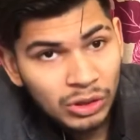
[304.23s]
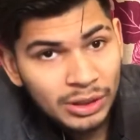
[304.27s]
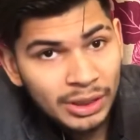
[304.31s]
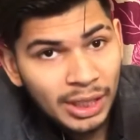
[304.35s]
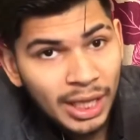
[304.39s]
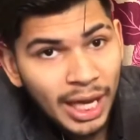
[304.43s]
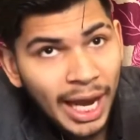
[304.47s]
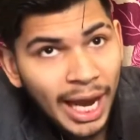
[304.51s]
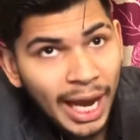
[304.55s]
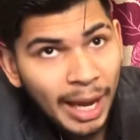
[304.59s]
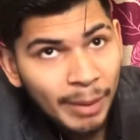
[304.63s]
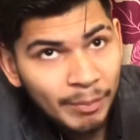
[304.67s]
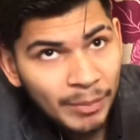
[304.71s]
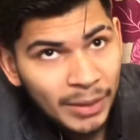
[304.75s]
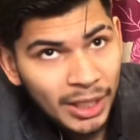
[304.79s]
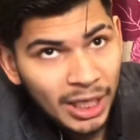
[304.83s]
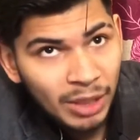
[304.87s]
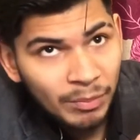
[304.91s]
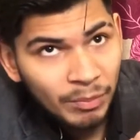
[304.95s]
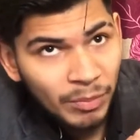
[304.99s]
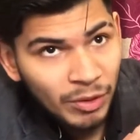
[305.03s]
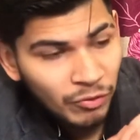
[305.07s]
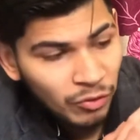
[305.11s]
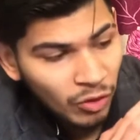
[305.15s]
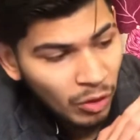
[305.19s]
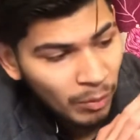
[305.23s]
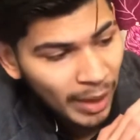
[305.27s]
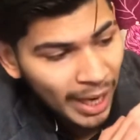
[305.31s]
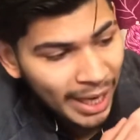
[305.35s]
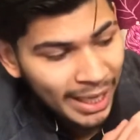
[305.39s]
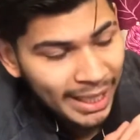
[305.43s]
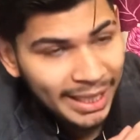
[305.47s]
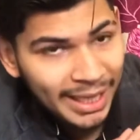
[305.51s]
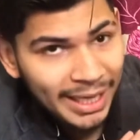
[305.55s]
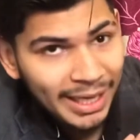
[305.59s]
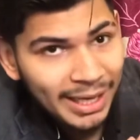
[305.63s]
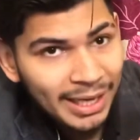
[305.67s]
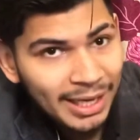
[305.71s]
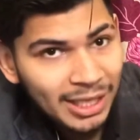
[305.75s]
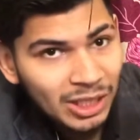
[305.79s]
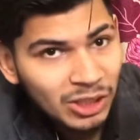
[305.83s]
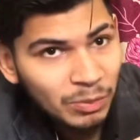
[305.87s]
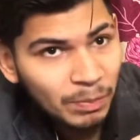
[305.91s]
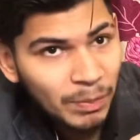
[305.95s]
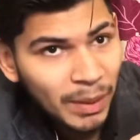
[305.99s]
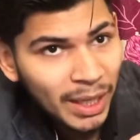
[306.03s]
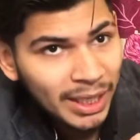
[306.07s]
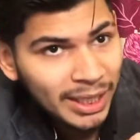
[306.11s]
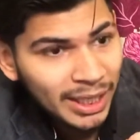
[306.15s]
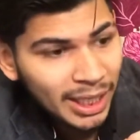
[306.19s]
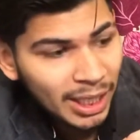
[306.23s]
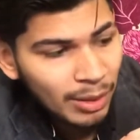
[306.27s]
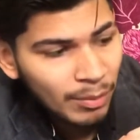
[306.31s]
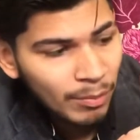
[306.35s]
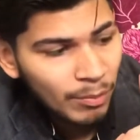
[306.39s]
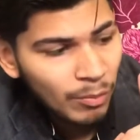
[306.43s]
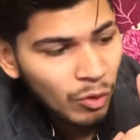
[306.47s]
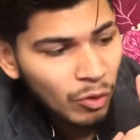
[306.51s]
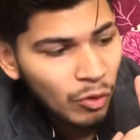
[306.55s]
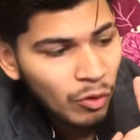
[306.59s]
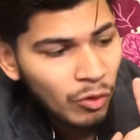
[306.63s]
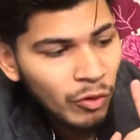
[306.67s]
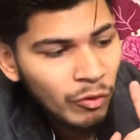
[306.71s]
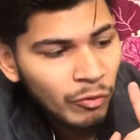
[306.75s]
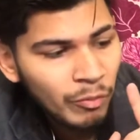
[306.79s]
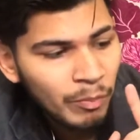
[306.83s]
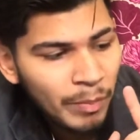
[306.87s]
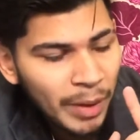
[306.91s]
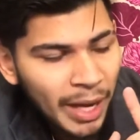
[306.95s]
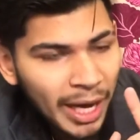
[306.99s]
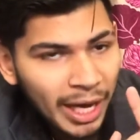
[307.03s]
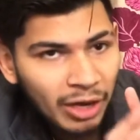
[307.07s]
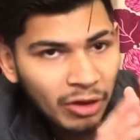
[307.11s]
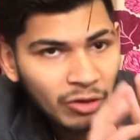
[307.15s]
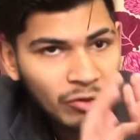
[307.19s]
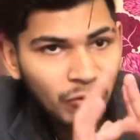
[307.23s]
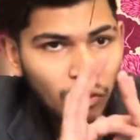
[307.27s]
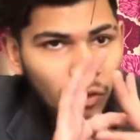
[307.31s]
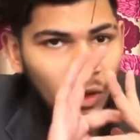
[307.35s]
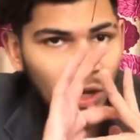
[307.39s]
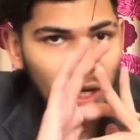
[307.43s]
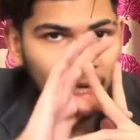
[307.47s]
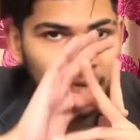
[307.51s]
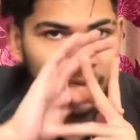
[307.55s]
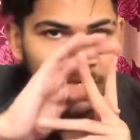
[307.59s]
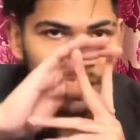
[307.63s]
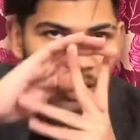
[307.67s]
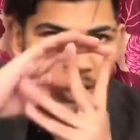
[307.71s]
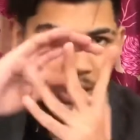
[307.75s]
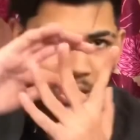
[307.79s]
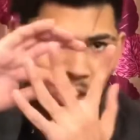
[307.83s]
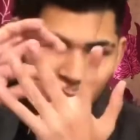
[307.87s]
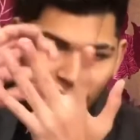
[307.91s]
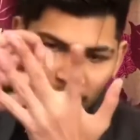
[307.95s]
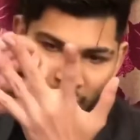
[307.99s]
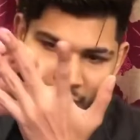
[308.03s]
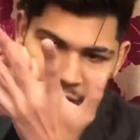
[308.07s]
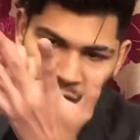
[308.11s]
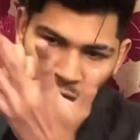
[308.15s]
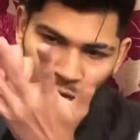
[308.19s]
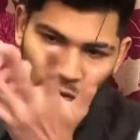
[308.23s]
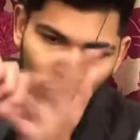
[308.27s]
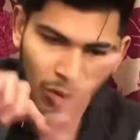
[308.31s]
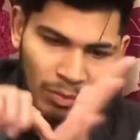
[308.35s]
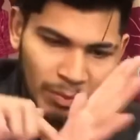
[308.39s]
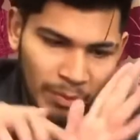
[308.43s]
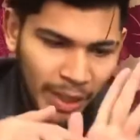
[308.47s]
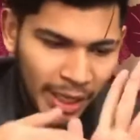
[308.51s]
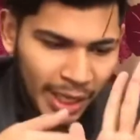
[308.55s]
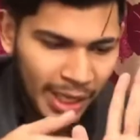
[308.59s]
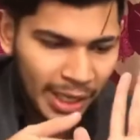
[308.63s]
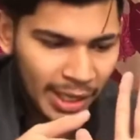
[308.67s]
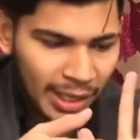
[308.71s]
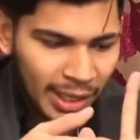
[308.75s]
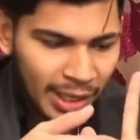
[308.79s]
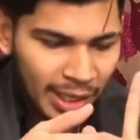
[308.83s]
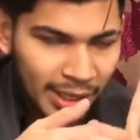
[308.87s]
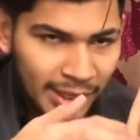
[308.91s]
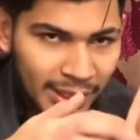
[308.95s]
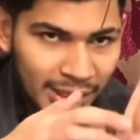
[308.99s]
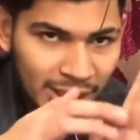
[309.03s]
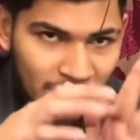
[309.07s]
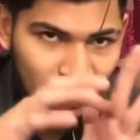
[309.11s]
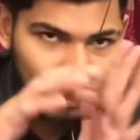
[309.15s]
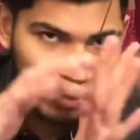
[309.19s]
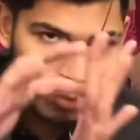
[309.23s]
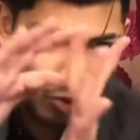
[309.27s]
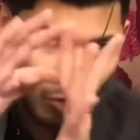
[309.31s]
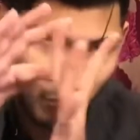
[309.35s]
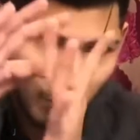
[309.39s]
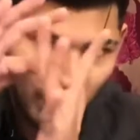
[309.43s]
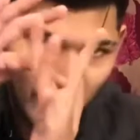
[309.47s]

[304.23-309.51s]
the MTP from anterior aspect and move backward from here. This move